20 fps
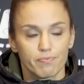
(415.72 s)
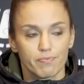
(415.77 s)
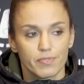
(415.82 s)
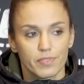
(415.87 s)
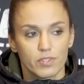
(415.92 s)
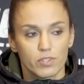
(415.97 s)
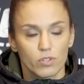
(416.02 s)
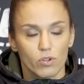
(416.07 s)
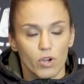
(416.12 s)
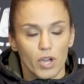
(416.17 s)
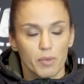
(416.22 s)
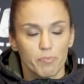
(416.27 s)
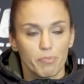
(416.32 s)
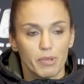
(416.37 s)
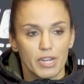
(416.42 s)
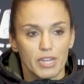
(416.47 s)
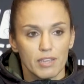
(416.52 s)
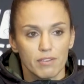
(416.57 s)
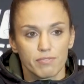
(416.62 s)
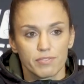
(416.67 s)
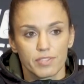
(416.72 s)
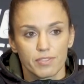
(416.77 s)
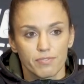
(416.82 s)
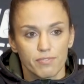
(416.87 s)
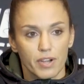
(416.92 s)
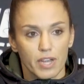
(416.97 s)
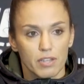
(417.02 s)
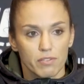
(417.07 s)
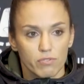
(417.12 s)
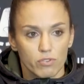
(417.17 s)
so I believe the
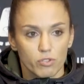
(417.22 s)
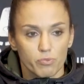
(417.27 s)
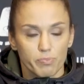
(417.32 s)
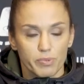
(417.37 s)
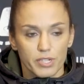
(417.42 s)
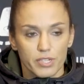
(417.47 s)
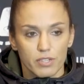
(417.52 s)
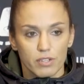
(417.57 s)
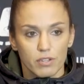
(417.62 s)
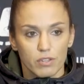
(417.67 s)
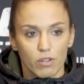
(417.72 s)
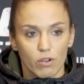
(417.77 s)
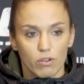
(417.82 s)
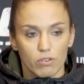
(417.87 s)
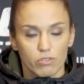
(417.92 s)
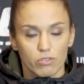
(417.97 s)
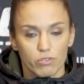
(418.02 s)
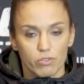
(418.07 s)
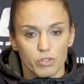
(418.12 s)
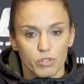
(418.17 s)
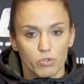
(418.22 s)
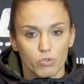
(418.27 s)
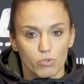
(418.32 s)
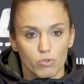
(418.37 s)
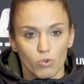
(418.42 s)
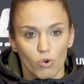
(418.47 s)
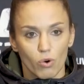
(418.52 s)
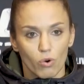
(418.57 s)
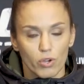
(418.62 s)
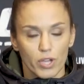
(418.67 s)
fight was pretty close, so it
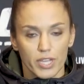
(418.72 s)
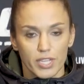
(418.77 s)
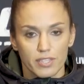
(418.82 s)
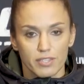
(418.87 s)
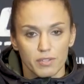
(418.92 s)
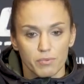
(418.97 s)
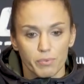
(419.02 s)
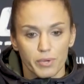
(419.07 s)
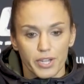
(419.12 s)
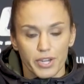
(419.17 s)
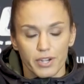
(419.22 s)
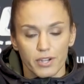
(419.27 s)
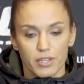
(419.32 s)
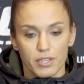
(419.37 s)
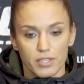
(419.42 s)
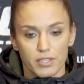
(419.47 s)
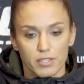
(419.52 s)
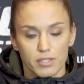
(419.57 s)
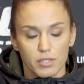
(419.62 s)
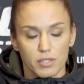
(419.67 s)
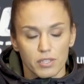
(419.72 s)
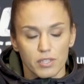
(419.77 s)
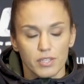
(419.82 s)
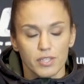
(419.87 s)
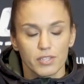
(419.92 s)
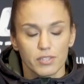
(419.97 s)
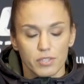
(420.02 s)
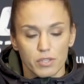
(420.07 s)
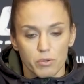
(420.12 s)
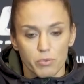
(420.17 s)
could go either
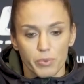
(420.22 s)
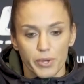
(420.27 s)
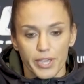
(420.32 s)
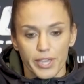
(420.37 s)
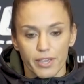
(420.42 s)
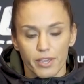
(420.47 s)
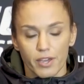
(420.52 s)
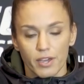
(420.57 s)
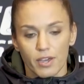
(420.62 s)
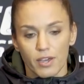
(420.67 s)
way.